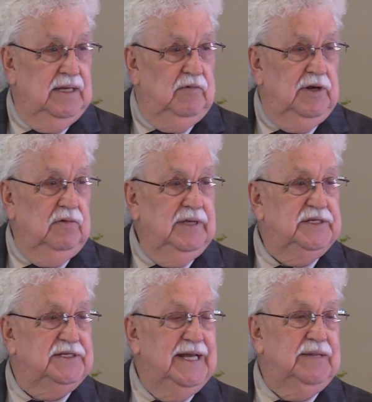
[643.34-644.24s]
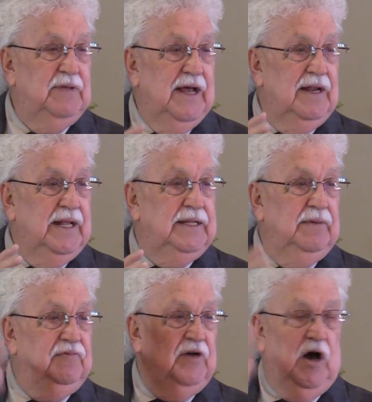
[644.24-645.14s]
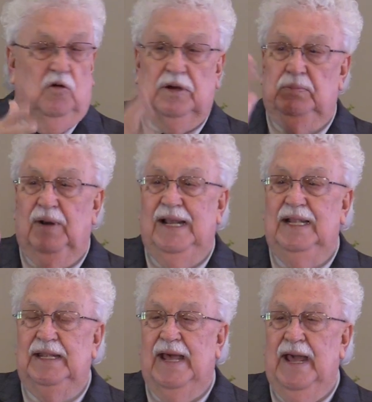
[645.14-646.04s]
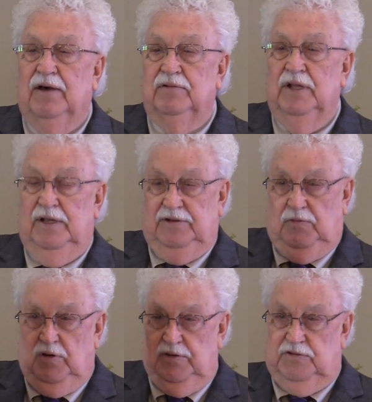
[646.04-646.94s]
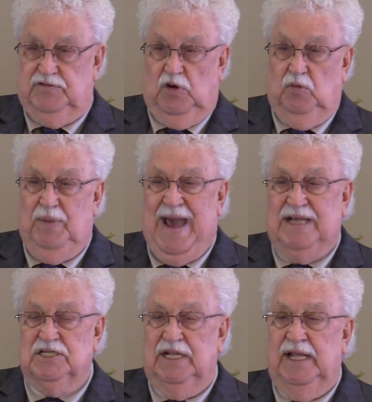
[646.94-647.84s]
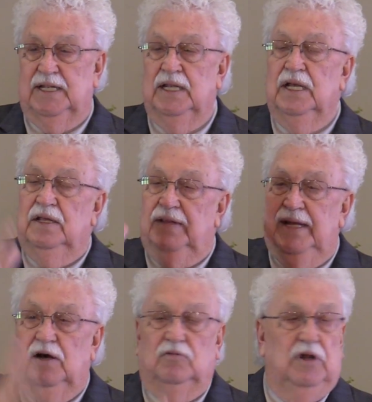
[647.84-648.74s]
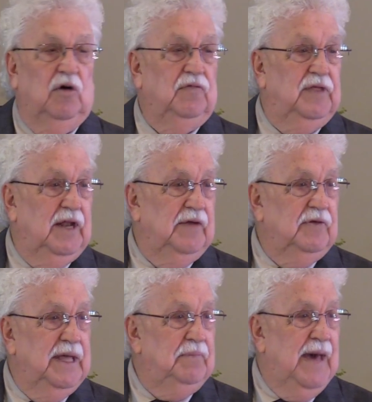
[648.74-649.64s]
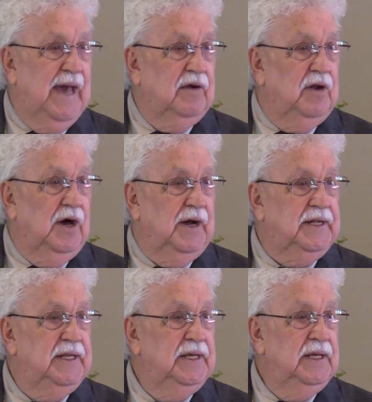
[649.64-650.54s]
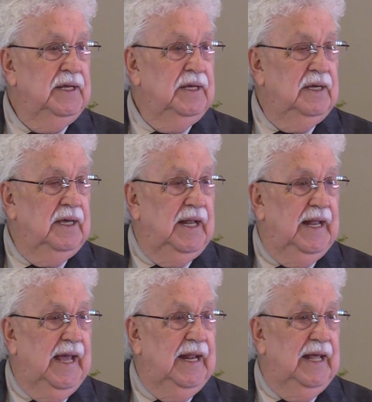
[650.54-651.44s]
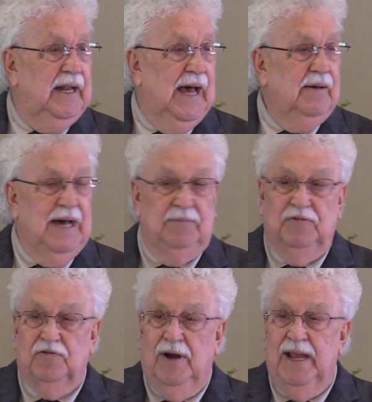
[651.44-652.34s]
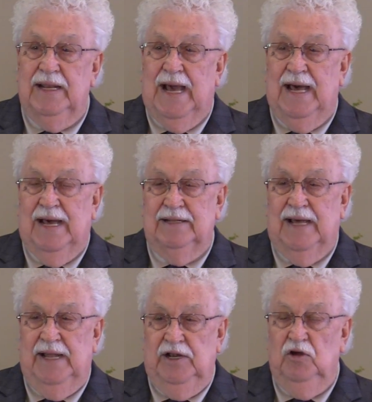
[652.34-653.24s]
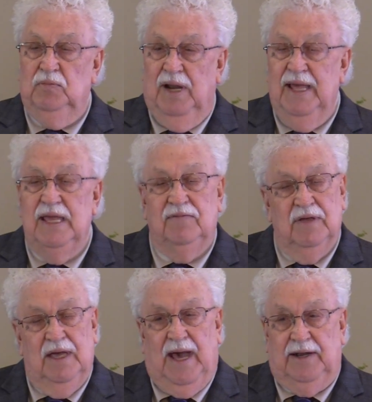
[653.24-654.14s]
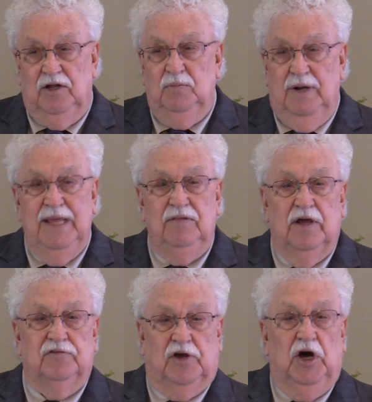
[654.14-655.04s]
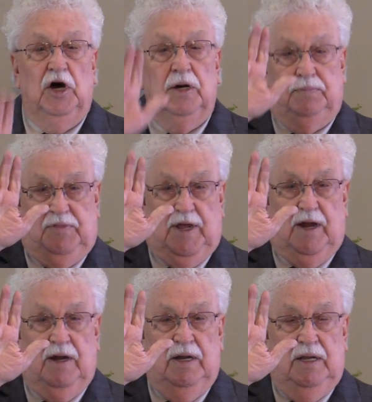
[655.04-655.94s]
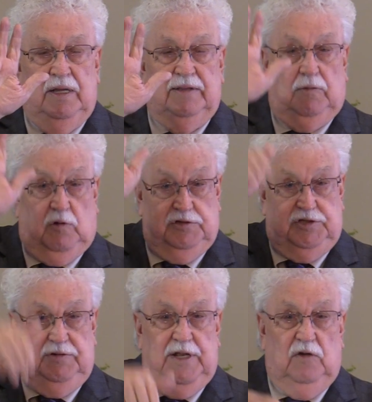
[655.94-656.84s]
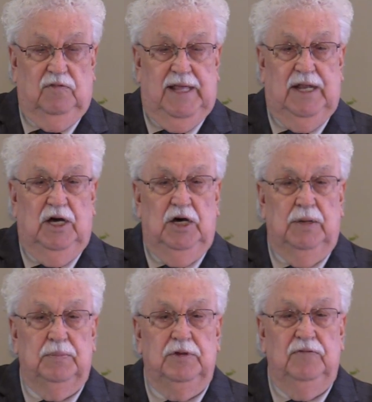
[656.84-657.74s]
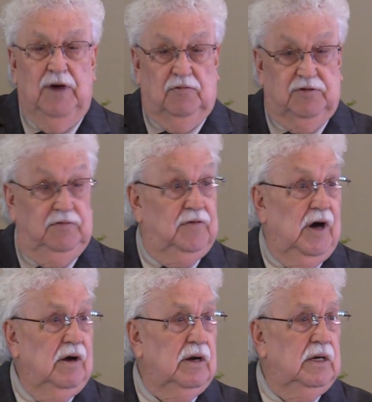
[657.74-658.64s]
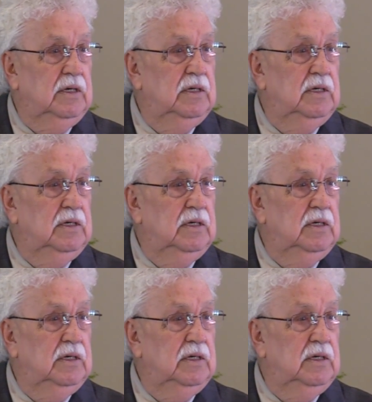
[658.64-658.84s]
We don't just sit by and let them fall completely down to where they're so backslidden they don't know if they'll ever get back or not. And, and, and I, am afraid, I, I, I, do believe, I do believe there's a hump there that once you get over that hump, you've gone too far.